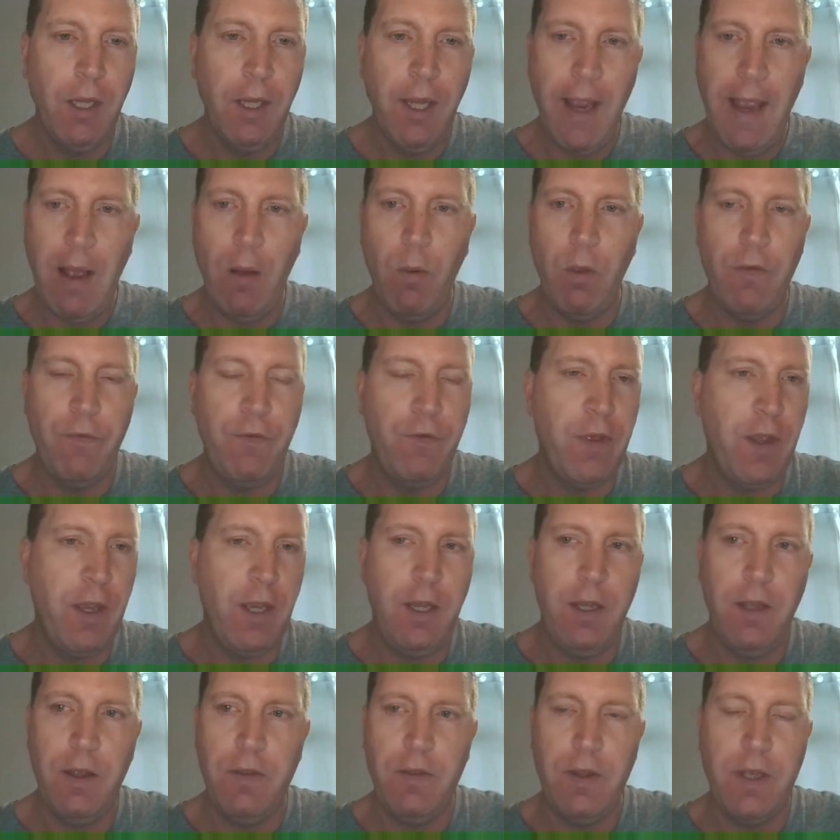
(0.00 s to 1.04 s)
layout of
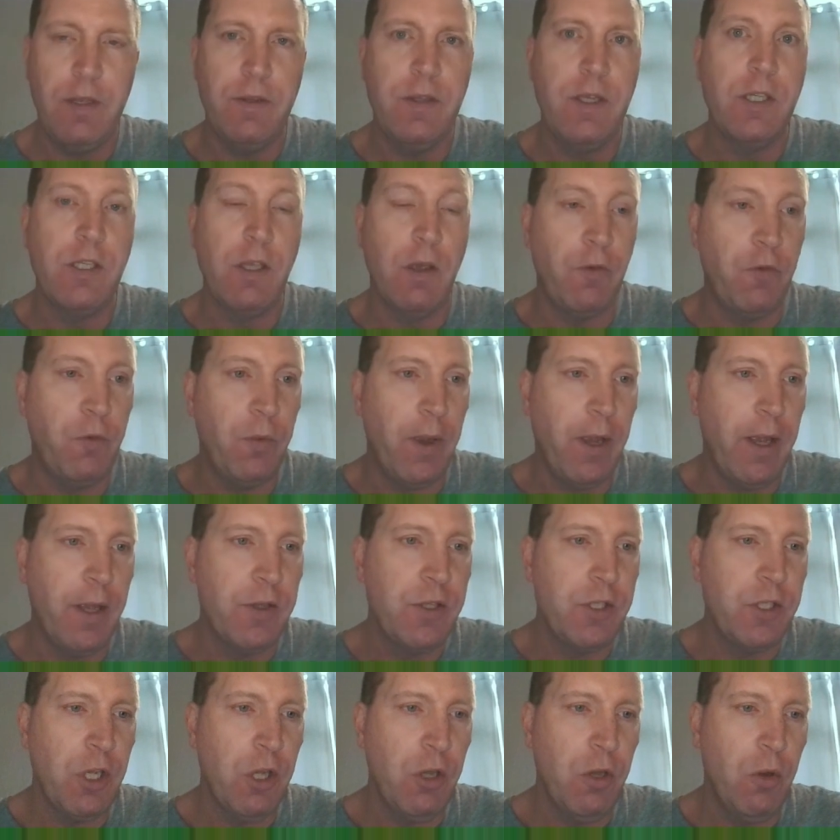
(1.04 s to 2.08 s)
the
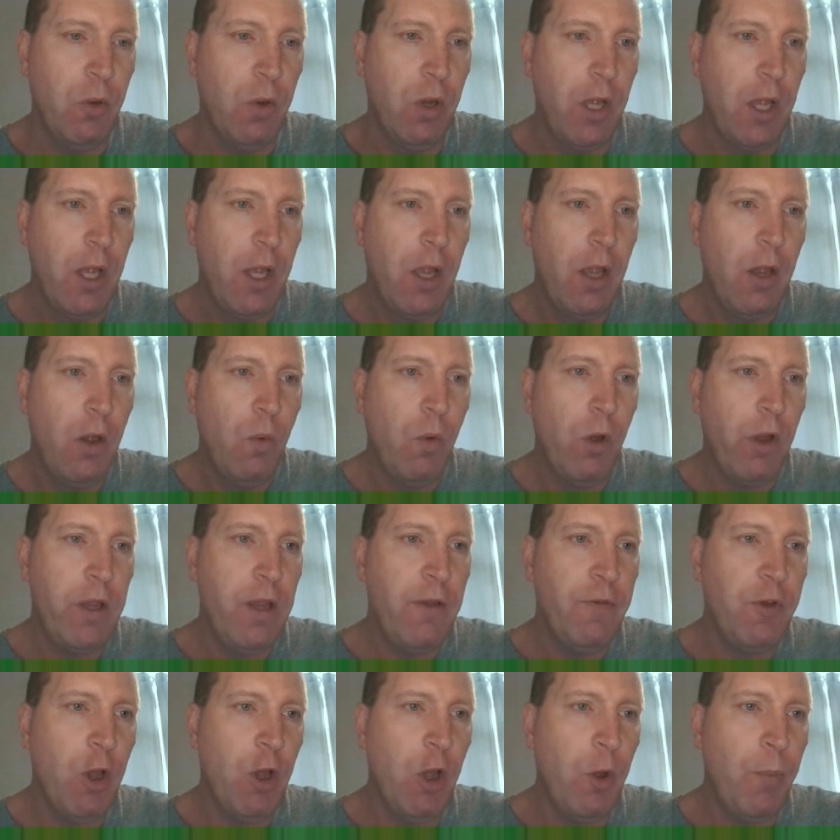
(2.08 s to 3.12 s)
software. So
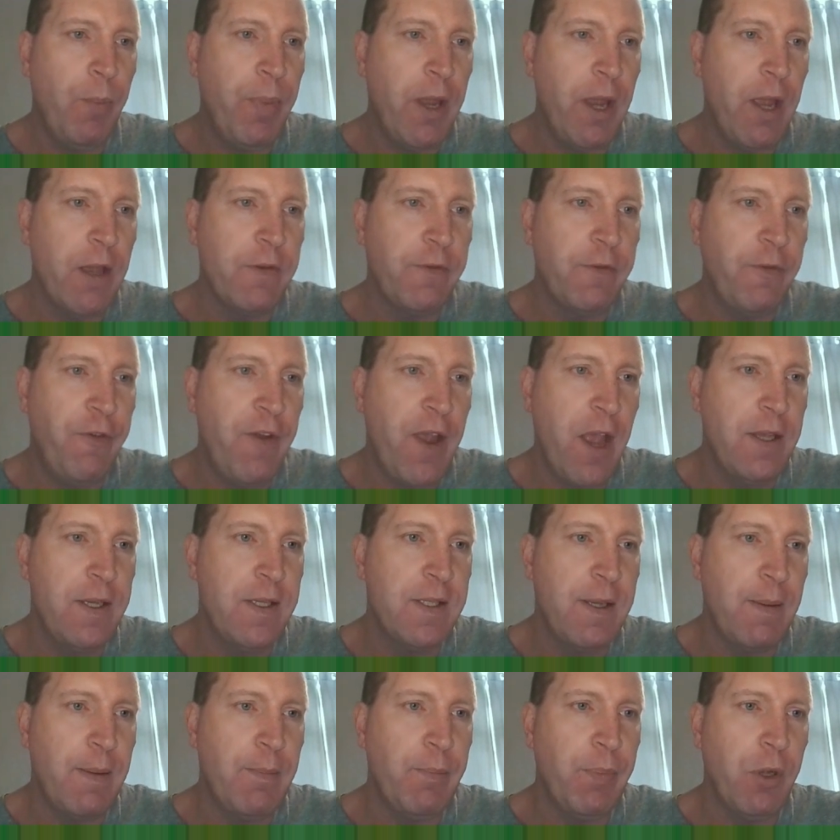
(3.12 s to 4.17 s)
what you've got up here,
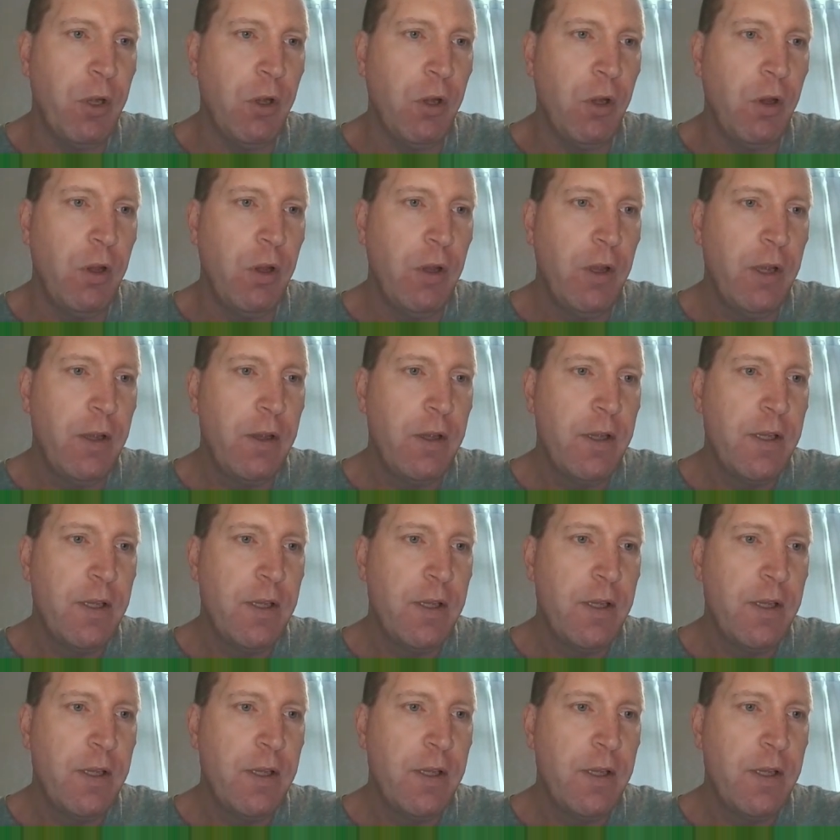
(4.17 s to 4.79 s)
fairly simple.